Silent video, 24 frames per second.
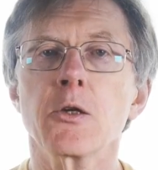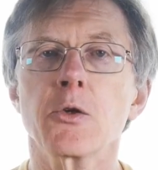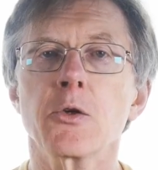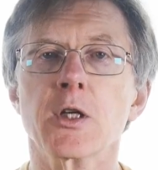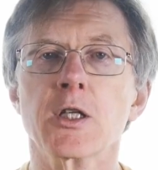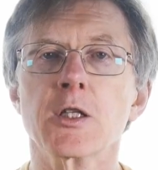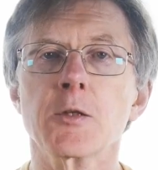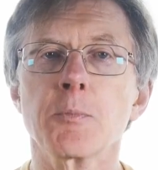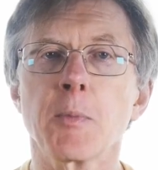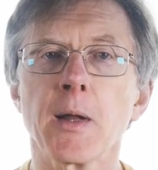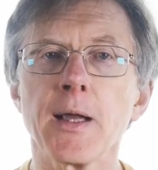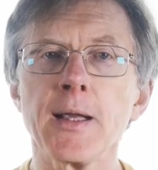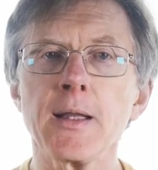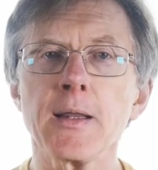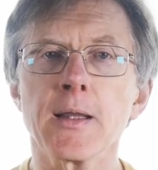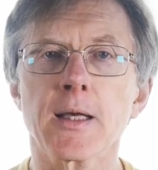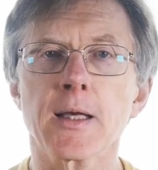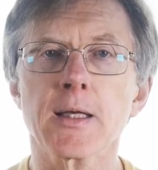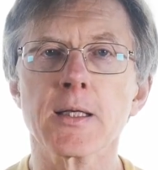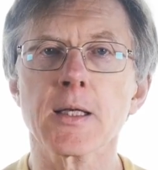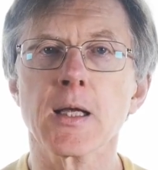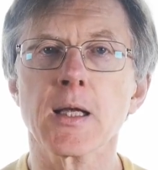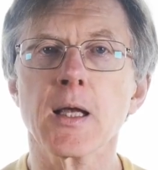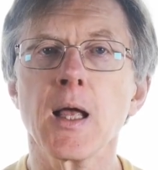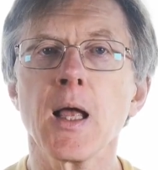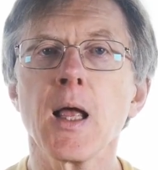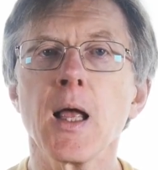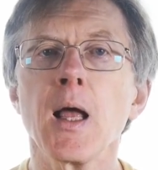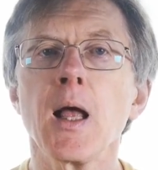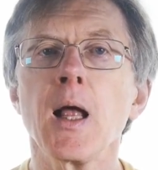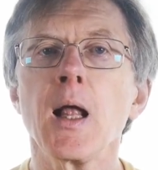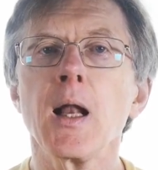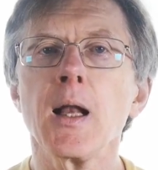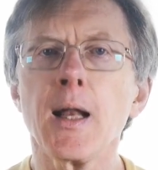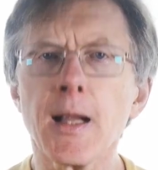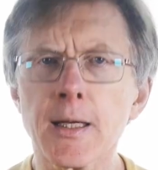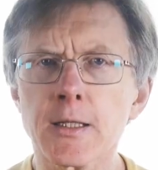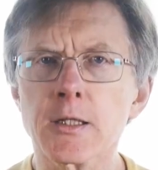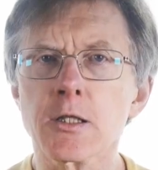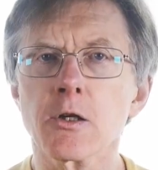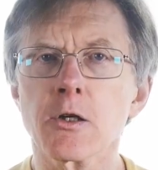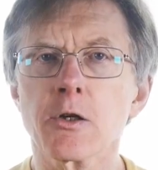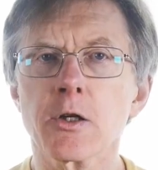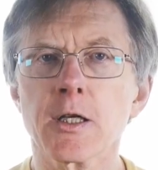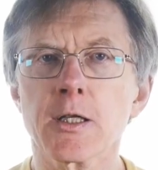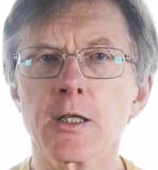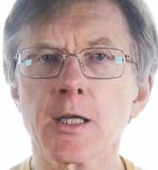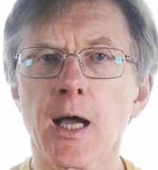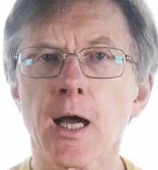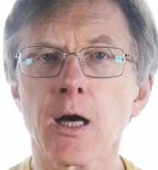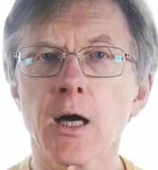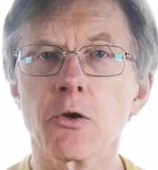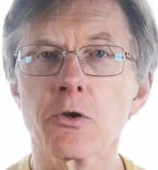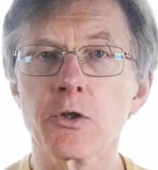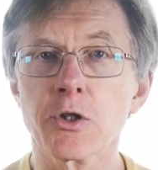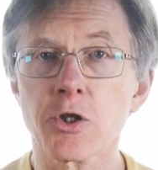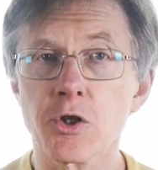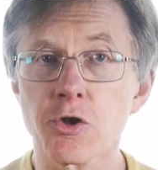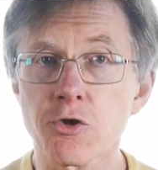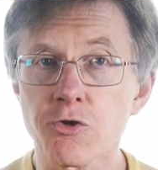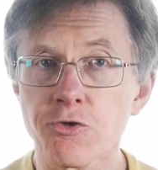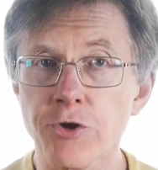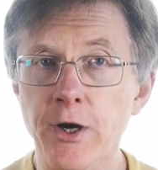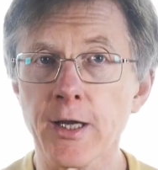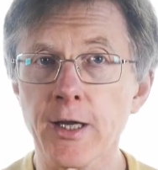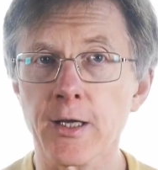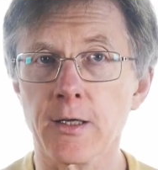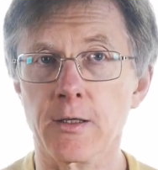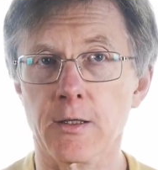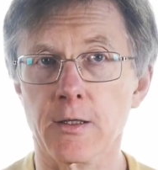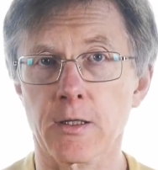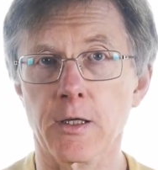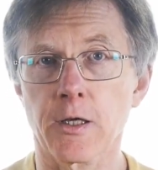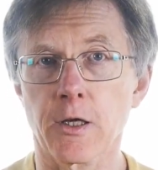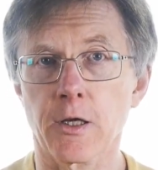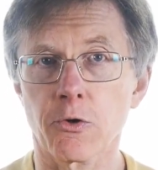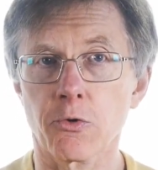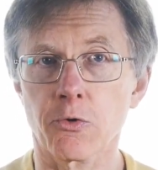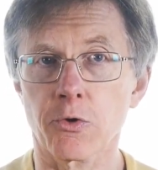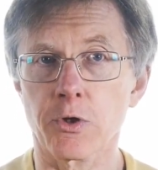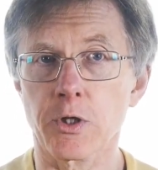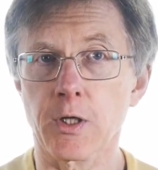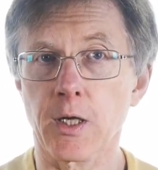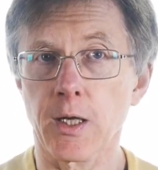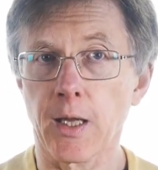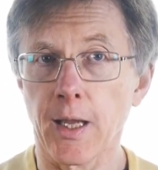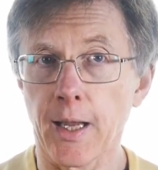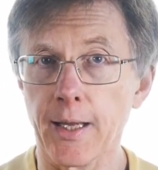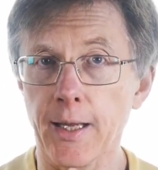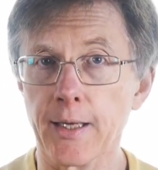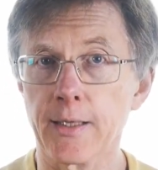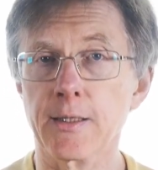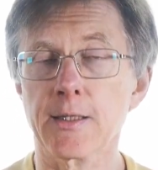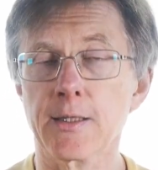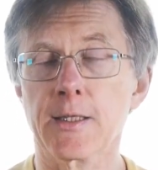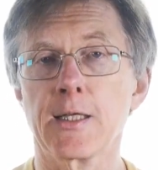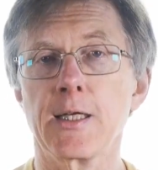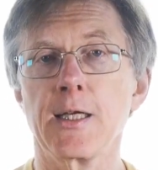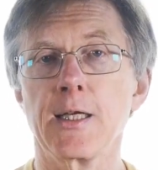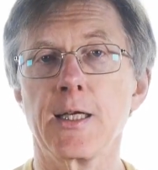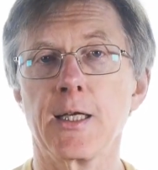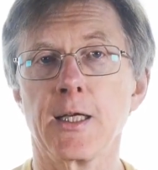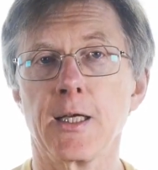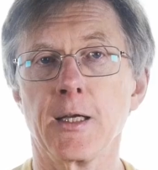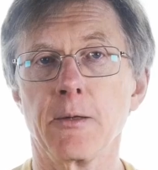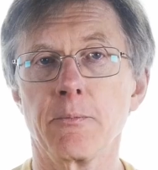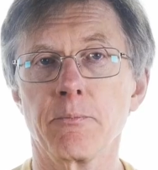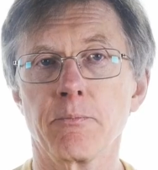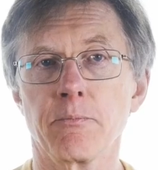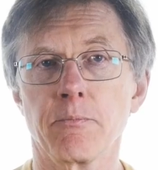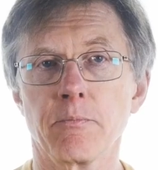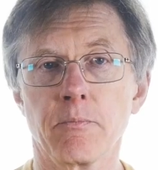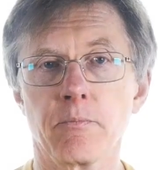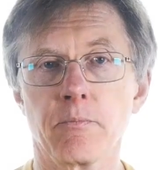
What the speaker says: To explain this, let's look at how strings are used in C.